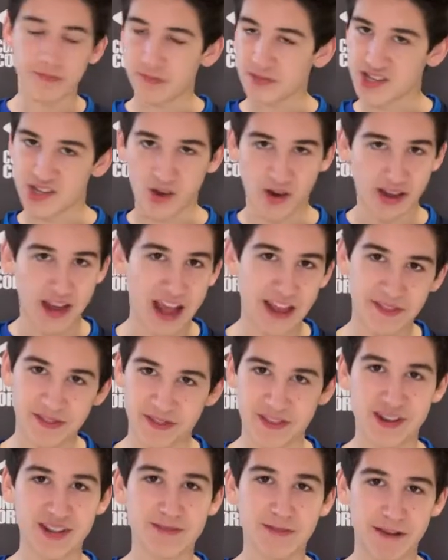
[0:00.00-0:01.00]
So again,
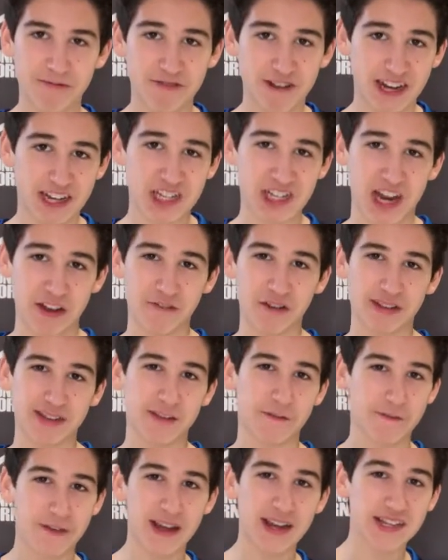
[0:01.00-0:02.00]
there's my prediction. I've got
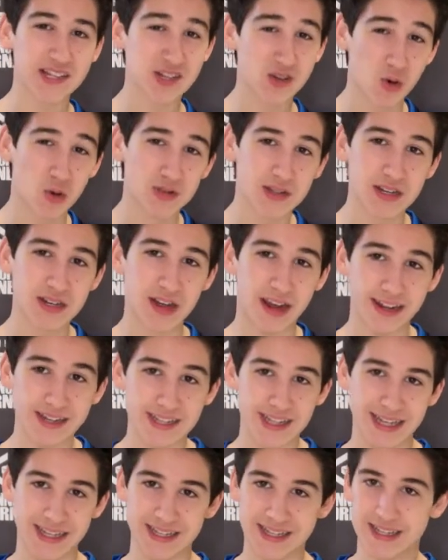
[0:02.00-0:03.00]
the Vegas Golden
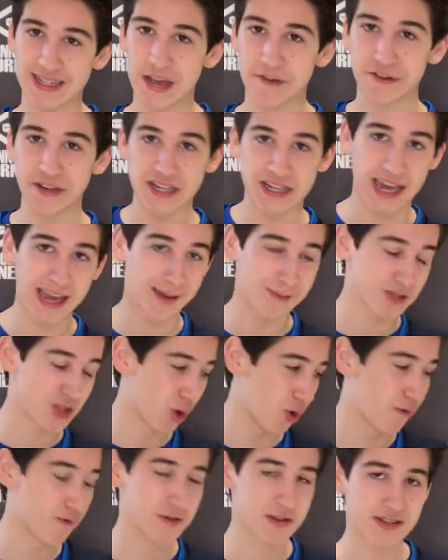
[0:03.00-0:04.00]
Knights in 7 games
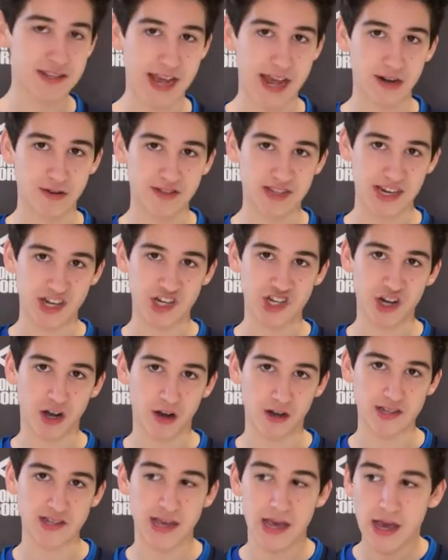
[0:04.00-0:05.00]
over the San Jose
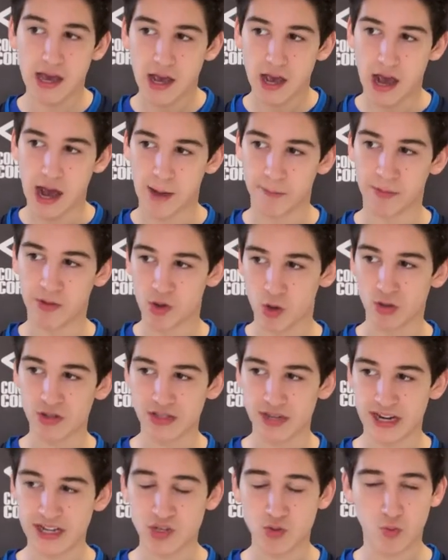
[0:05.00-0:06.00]
Sharks. The
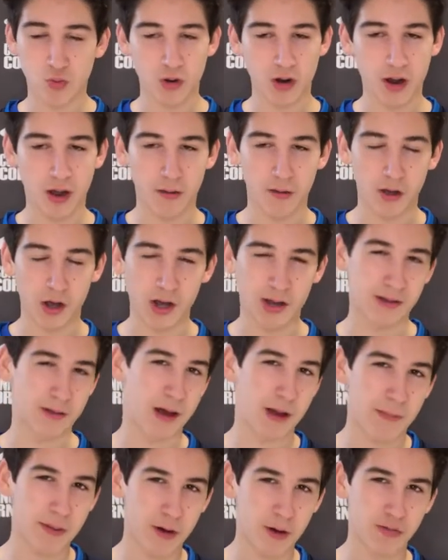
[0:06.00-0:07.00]
Golden Knights were
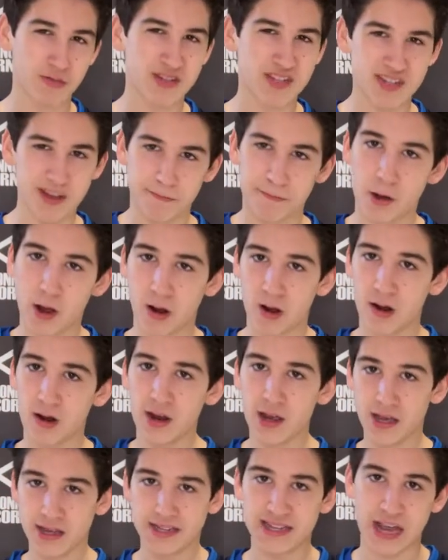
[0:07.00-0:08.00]
about
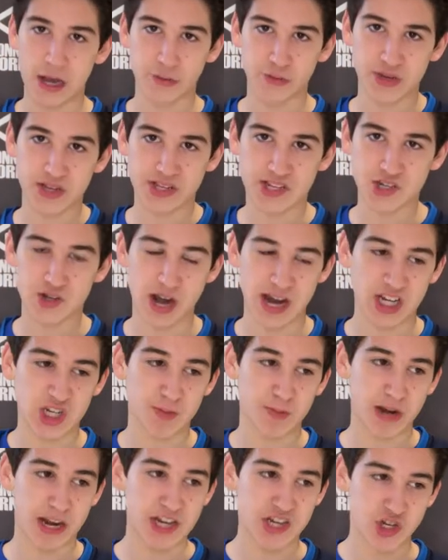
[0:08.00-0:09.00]
subpar down the stretch,
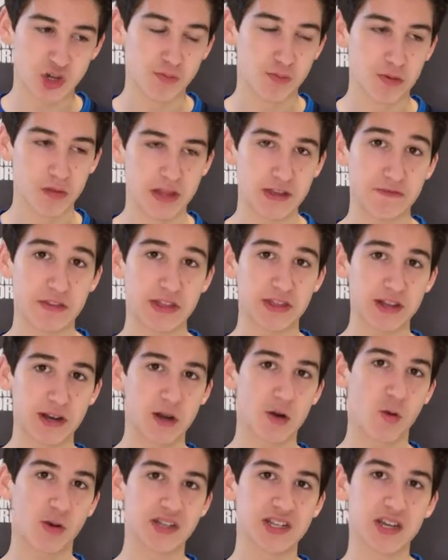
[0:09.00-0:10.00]
but I do believe that they're
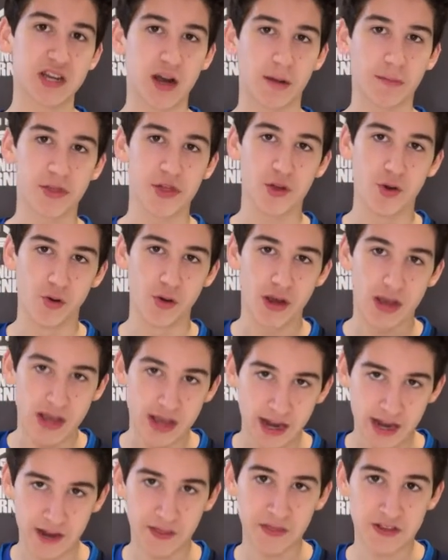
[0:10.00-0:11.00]
going to come through
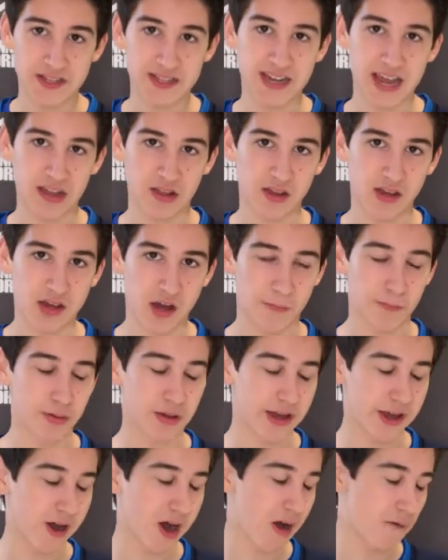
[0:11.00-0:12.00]
in the Stanley Cup
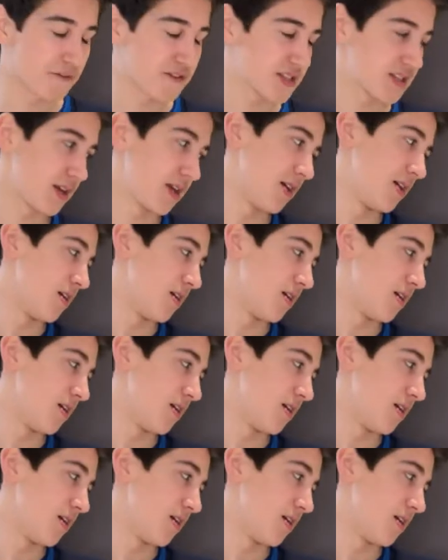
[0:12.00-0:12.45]
playoffs.